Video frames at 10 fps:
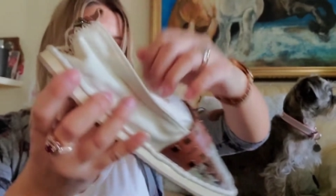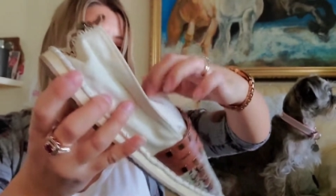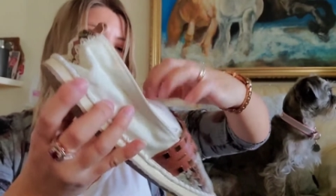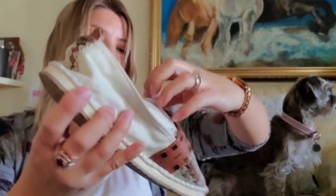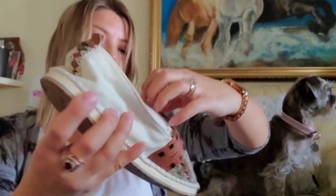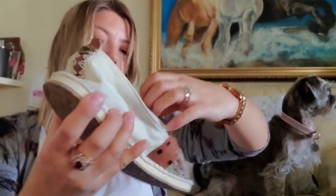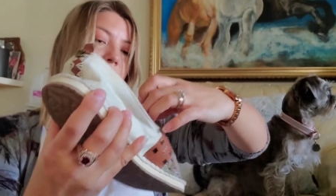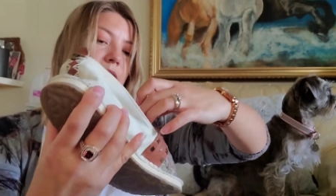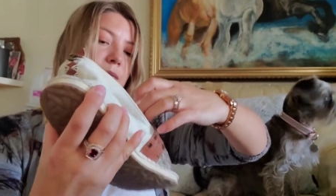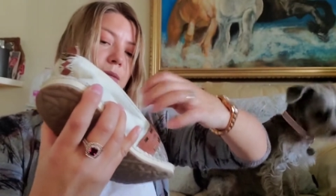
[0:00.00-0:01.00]
thing.
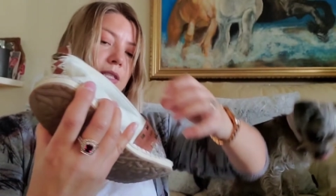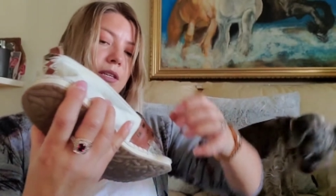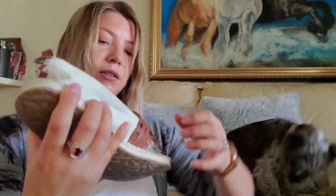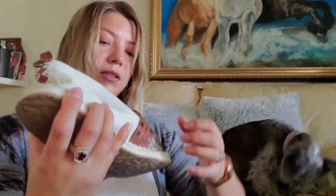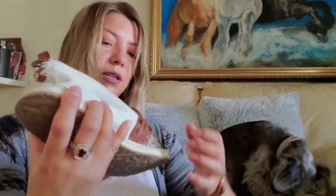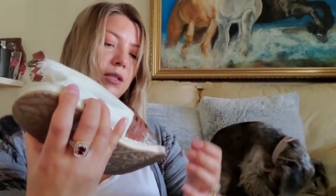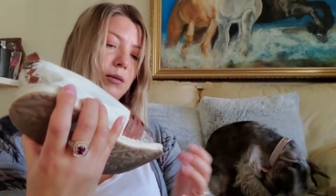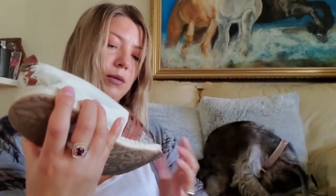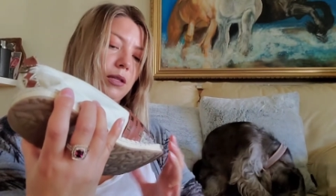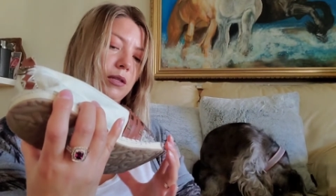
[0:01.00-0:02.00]
It's missing on the other
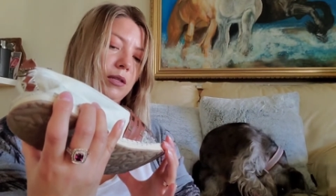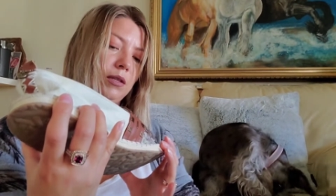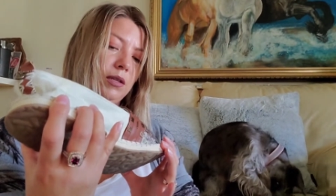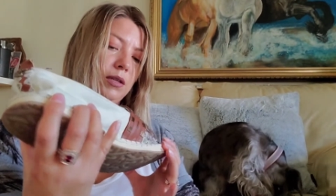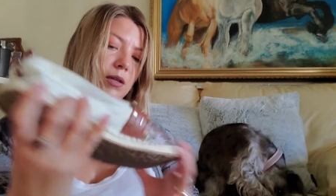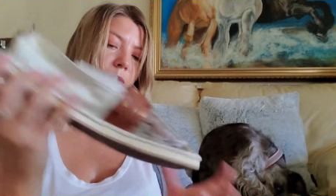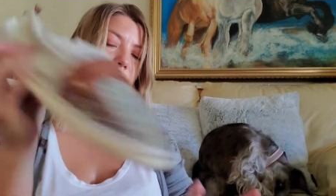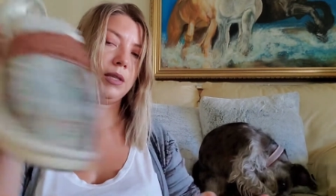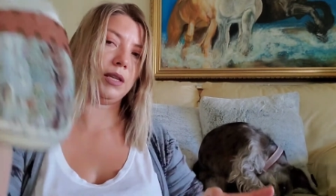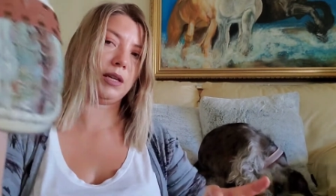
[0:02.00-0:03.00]
one.
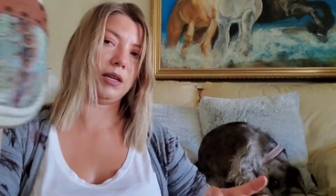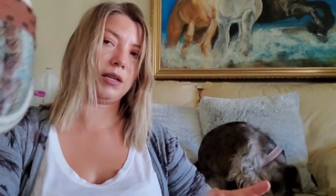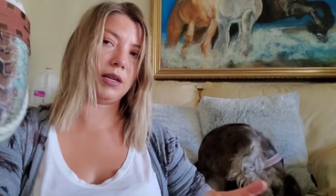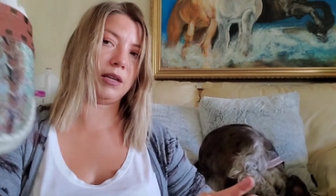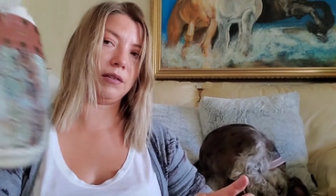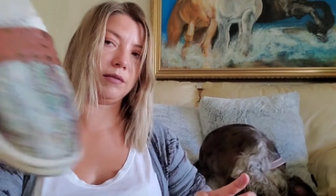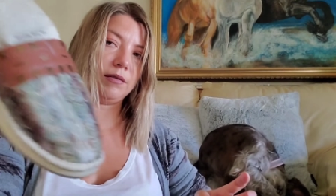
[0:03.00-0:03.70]
But they're kind of